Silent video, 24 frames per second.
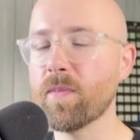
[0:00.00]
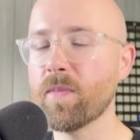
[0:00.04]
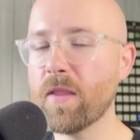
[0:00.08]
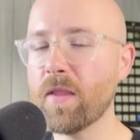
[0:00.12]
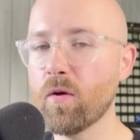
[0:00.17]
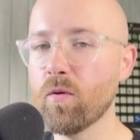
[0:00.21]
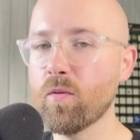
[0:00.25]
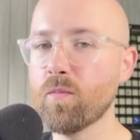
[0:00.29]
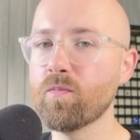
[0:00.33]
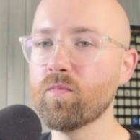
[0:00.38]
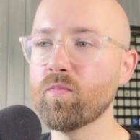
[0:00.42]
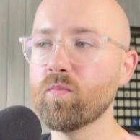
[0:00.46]

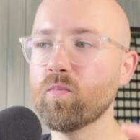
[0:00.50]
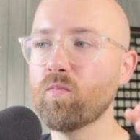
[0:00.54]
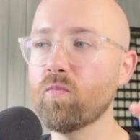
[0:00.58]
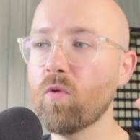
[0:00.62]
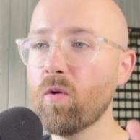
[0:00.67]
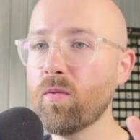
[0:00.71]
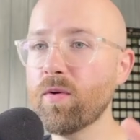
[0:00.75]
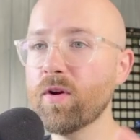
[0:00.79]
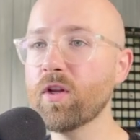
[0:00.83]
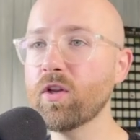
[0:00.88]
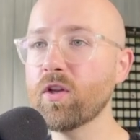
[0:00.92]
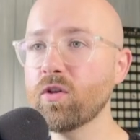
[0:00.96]
Now,
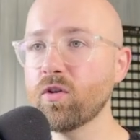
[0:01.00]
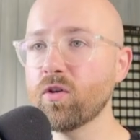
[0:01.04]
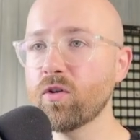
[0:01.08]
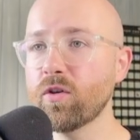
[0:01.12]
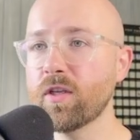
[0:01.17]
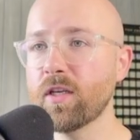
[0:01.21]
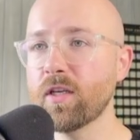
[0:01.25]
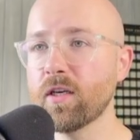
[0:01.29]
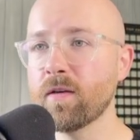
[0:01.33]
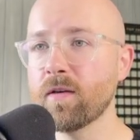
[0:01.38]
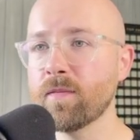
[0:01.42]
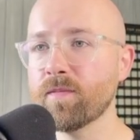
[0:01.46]
what we can do
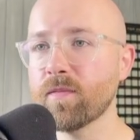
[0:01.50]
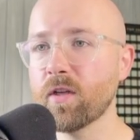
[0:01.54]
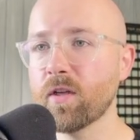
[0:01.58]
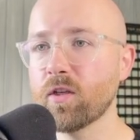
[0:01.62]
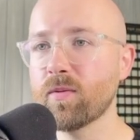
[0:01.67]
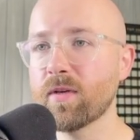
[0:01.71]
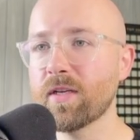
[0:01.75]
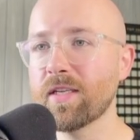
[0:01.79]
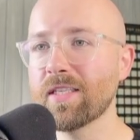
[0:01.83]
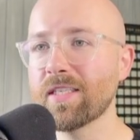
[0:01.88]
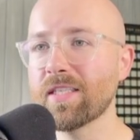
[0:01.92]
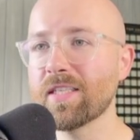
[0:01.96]
here is
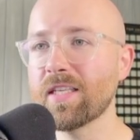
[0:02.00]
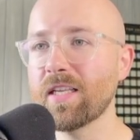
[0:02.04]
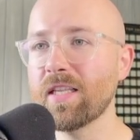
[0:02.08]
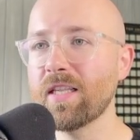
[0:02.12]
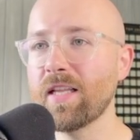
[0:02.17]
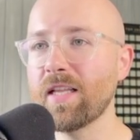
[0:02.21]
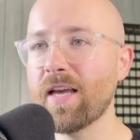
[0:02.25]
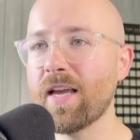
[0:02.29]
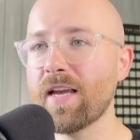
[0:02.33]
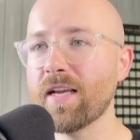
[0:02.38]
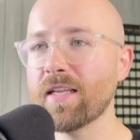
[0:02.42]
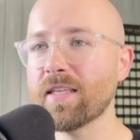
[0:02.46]
we can
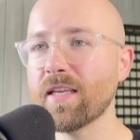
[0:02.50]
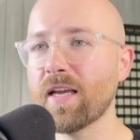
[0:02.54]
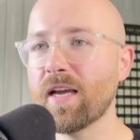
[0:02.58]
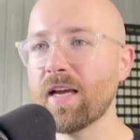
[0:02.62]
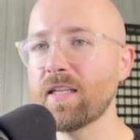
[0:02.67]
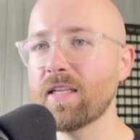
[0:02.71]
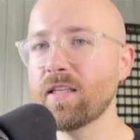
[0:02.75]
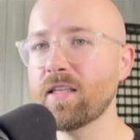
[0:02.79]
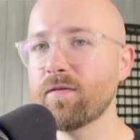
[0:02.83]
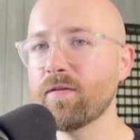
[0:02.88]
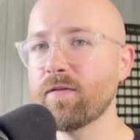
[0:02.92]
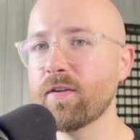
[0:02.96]
select
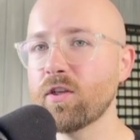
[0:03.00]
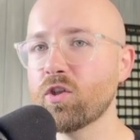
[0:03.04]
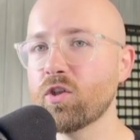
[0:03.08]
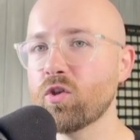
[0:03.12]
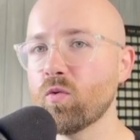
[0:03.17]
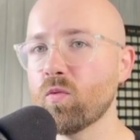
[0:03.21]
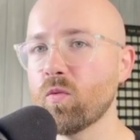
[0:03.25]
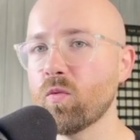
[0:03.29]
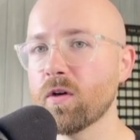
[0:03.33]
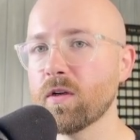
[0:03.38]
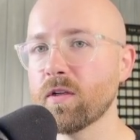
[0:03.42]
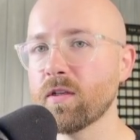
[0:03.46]
individual
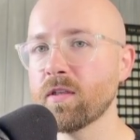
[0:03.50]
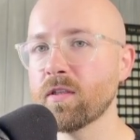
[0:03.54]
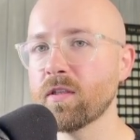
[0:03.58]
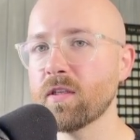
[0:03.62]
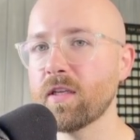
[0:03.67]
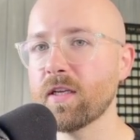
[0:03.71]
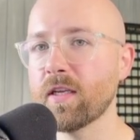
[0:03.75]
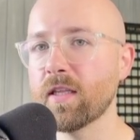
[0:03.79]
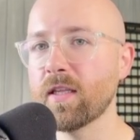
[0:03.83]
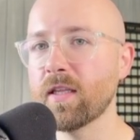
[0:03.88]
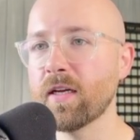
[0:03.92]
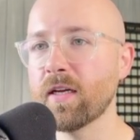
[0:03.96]
ones
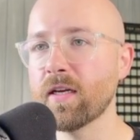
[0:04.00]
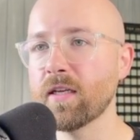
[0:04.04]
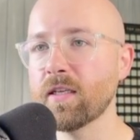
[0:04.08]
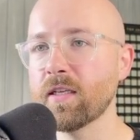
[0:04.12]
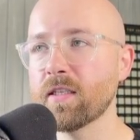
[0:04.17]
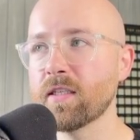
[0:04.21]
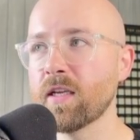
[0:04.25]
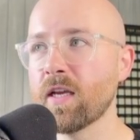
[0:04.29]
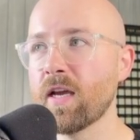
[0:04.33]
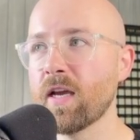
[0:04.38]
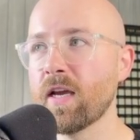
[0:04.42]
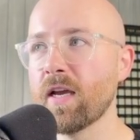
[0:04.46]
like
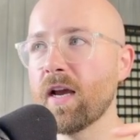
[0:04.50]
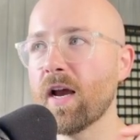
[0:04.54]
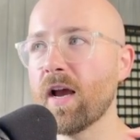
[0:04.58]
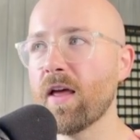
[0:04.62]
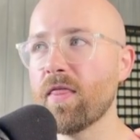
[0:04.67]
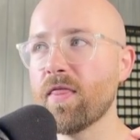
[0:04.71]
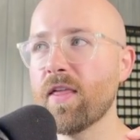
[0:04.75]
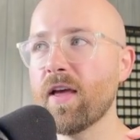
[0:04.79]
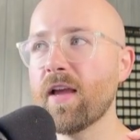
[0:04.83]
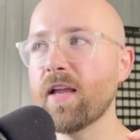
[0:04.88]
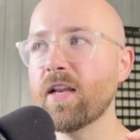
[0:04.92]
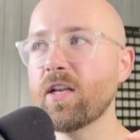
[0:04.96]
this,
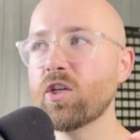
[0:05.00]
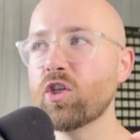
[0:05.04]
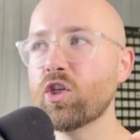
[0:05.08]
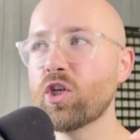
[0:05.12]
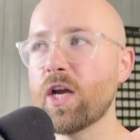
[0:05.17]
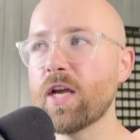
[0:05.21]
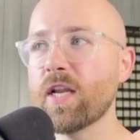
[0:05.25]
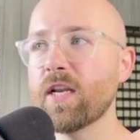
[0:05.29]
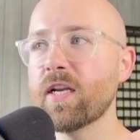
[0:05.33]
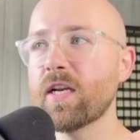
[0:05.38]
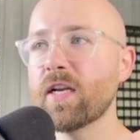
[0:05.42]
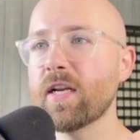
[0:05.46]
and then
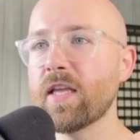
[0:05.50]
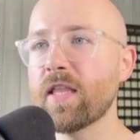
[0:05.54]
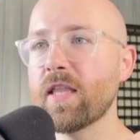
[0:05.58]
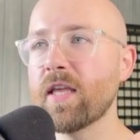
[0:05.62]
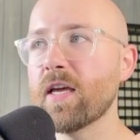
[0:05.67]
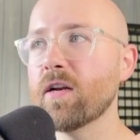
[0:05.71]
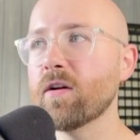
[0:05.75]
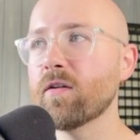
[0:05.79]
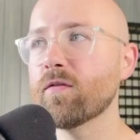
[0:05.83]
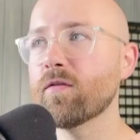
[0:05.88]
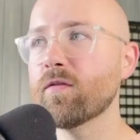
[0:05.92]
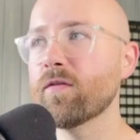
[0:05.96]
generate the
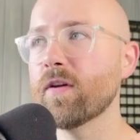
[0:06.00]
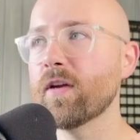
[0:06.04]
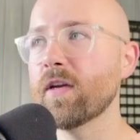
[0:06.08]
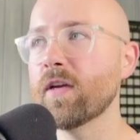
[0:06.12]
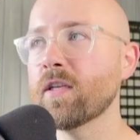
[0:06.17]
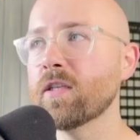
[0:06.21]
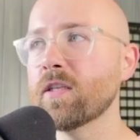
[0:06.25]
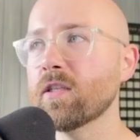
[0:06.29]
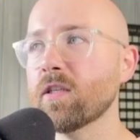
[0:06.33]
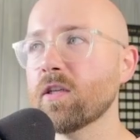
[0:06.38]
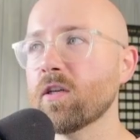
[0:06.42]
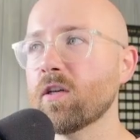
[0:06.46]

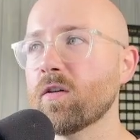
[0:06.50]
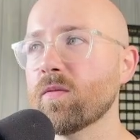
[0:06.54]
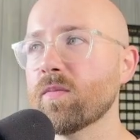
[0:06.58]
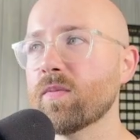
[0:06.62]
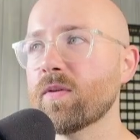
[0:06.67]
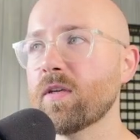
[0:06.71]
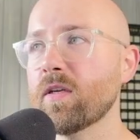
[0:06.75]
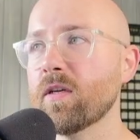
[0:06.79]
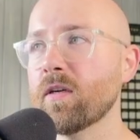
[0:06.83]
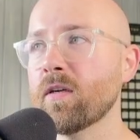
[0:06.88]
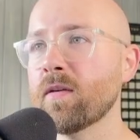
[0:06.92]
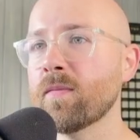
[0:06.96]
interface up
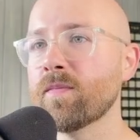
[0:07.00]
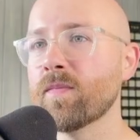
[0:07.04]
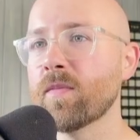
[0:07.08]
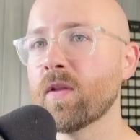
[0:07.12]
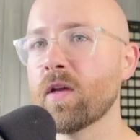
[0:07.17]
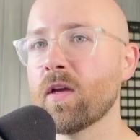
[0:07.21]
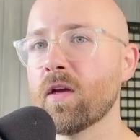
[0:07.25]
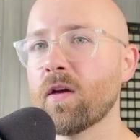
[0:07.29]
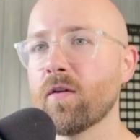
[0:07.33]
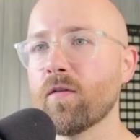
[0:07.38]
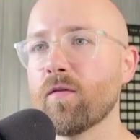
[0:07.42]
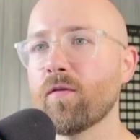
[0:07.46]
here
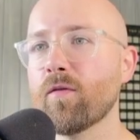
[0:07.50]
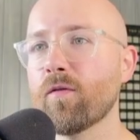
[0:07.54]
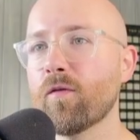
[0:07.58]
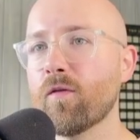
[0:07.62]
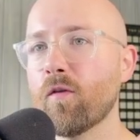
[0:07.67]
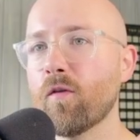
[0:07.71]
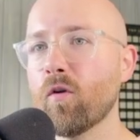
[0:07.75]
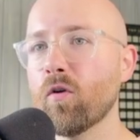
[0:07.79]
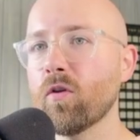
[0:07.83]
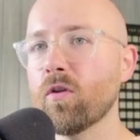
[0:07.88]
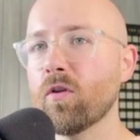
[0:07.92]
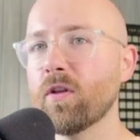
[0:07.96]

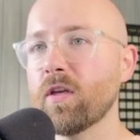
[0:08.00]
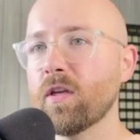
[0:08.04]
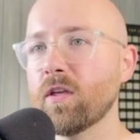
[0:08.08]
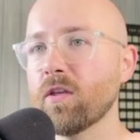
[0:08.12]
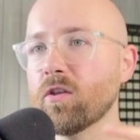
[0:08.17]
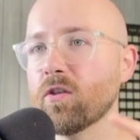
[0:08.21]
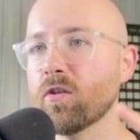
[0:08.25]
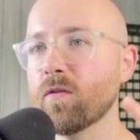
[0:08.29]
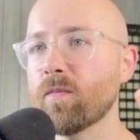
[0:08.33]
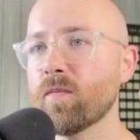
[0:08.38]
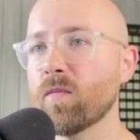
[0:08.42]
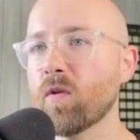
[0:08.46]
for
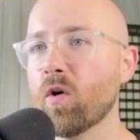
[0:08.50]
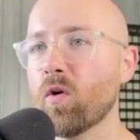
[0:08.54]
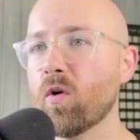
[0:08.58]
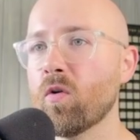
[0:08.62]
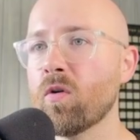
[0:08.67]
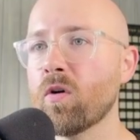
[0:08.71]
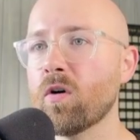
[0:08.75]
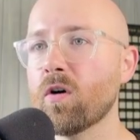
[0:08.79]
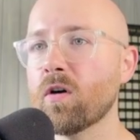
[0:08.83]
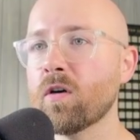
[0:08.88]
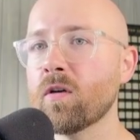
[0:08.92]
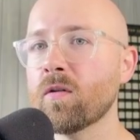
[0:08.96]
these,
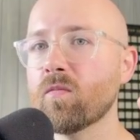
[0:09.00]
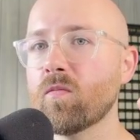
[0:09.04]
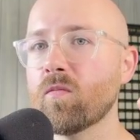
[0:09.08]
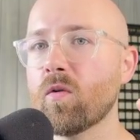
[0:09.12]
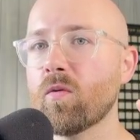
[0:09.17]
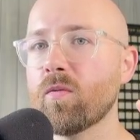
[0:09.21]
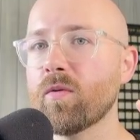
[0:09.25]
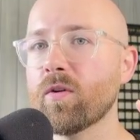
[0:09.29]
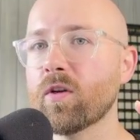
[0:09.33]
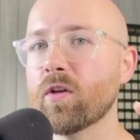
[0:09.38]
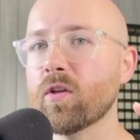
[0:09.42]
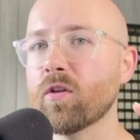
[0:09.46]
or what
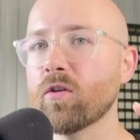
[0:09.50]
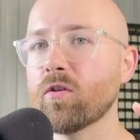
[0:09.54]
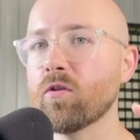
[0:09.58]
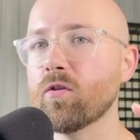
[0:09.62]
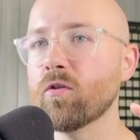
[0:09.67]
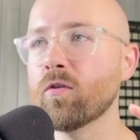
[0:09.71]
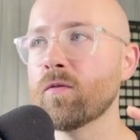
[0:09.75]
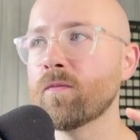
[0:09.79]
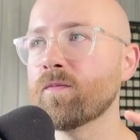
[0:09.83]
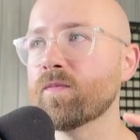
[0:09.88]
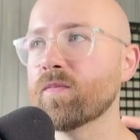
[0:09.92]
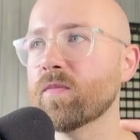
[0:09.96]
we can
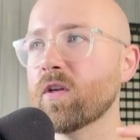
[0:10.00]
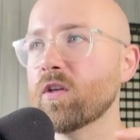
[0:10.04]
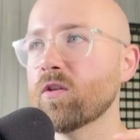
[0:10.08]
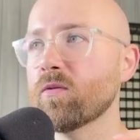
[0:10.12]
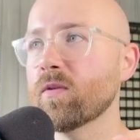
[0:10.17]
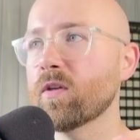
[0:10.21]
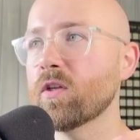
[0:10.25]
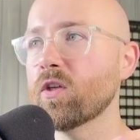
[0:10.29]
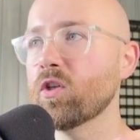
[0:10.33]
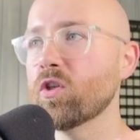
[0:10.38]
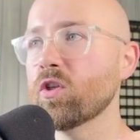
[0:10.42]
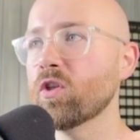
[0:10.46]
do is we
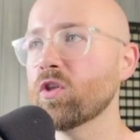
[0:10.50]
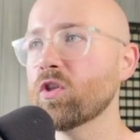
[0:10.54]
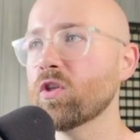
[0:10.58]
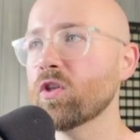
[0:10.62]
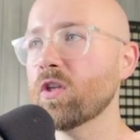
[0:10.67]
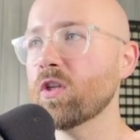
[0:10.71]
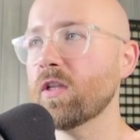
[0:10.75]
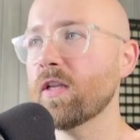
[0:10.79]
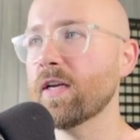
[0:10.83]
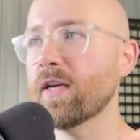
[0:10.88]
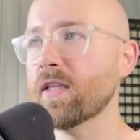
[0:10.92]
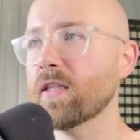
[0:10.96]
can just
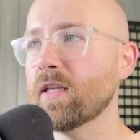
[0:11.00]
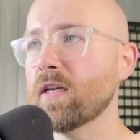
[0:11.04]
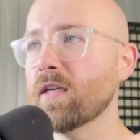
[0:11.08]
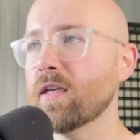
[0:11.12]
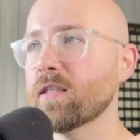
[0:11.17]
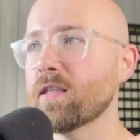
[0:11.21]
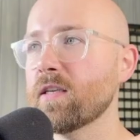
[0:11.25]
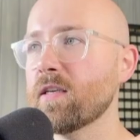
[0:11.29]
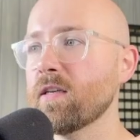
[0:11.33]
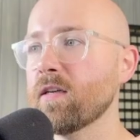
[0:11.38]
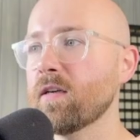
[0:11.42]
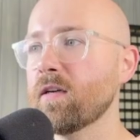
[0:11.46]
select this
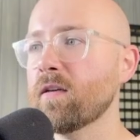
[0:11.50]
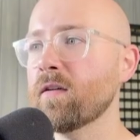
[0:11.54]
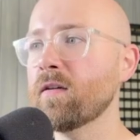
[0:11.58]
here,